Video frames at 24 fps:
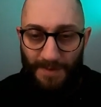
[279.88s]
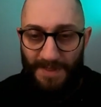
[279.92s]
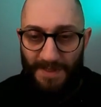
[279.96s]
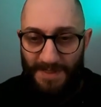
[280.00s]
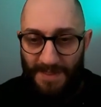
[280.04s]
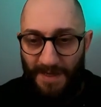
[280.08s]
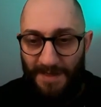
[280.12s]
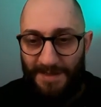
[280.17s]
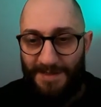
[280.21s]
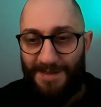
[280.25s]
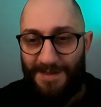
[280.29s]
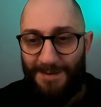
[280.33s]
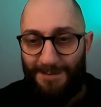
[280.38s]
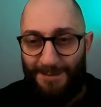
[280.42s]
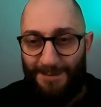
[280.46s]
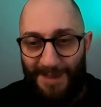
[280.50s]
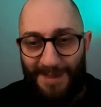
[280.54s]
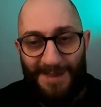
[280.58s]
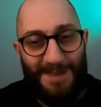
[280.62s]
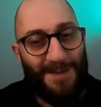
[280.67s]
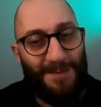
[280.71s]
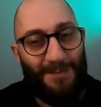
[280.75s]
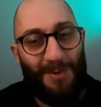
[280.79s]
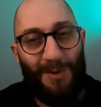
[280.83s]
it's asking
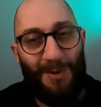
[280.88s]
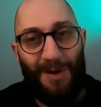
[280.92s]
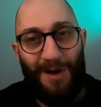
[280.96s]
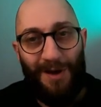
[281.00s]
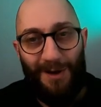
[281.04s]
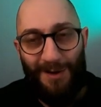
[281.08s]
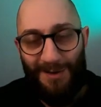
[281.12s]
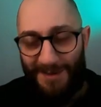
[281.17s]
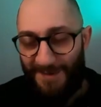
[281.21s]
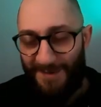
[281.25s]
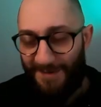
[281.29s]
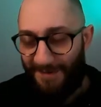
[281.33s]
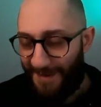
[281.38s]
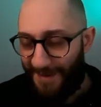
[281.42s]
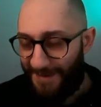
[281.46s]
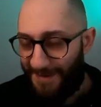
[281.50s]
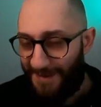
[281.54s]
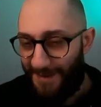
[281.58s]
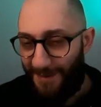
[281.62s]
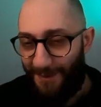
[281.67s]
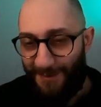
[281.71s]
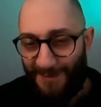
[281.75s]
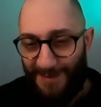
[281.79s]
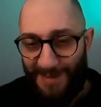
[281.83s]
me to put artifact
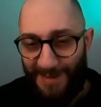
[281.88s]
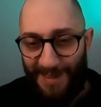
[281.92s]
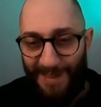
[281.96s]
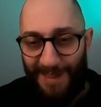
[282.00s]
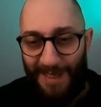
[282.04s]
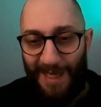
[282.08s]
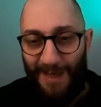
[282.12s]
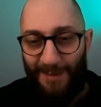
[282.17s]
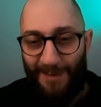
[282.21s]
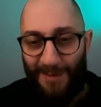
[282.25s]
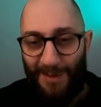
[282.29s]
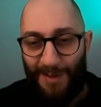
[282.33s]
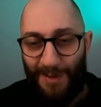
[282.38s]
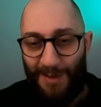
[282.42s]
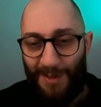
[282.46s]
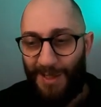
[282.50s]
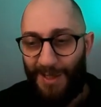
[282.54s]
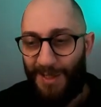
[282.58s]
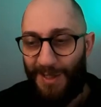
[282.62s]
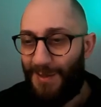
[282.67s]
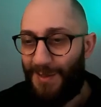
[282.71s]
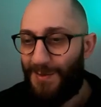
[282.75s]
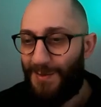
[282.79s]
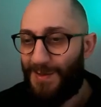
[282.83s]
that obviously I'm not going
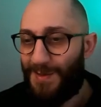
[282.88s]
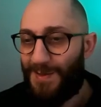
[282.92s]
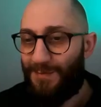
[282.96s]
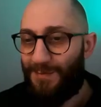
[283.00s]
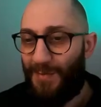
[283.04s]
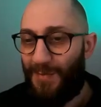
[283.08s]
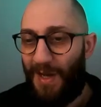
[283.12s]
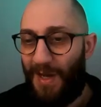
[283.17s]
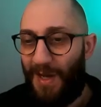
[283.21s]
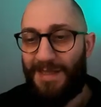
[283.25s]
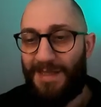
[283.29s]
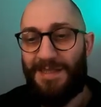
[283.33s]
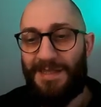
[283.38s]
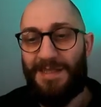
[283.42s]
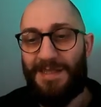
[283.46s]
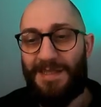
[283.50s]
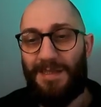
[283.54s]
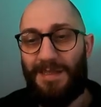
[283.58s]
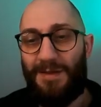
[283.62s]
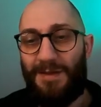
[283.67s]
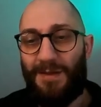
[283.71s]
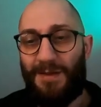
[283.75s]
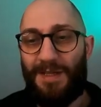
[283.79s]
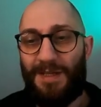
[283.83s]
to use, but
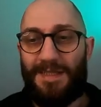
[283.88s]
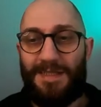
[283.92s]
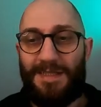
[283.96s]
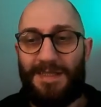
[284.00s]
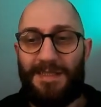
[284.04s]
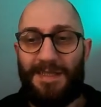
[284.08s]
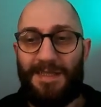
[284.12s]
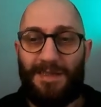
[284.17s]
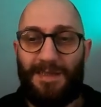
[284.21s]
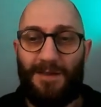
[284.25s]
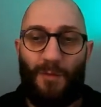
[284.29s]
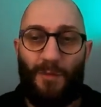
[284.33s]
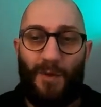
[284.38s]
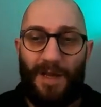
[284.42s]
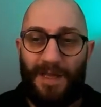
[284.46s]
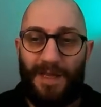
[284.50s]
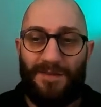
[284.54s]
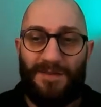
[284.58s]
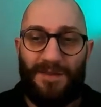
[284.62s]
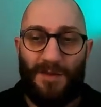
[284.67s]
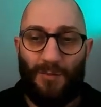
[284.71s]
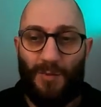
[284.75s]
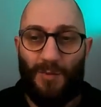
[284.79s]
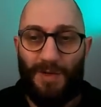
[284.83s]
you're going to see that the
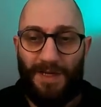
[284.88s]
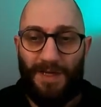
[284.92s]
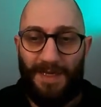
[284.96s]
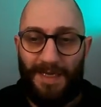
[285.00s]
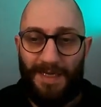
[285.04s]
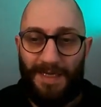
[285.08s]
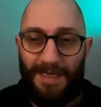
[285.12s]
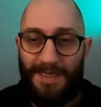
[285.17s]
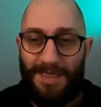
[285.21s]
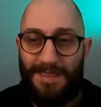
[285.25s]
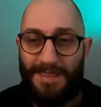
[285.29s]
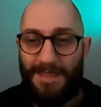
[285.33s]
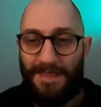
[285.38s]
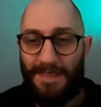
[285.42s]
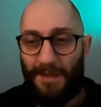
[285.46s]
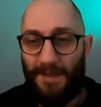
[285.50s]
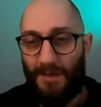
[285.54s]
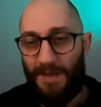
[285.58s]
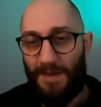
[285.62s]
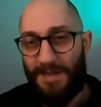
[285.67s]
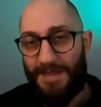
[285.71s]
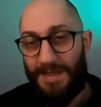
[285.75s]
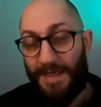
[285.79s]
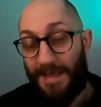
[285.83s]
waves are pretty easy. They're
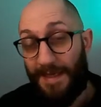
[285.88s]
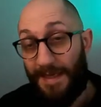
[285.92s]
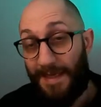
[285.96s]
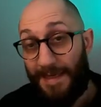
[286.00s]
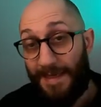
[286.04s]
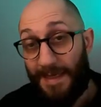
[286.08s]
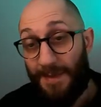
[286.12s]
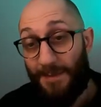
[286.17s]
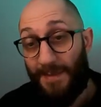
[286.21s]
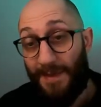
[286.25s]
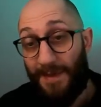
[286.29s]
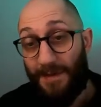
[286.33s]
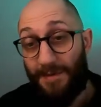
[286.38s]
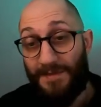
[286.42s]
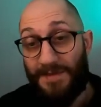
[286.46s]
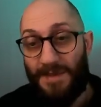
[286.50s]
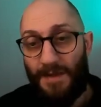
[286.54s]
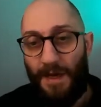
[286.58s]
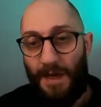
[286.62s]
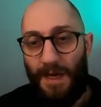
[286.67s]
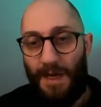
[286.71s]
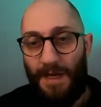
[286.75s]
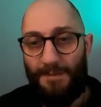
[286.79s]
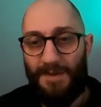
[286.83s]
going to take a little bit of
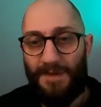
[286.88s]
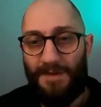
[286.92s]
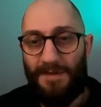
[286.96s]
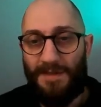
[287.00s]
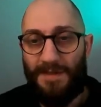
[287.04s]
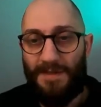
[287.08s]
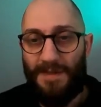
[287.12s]
time because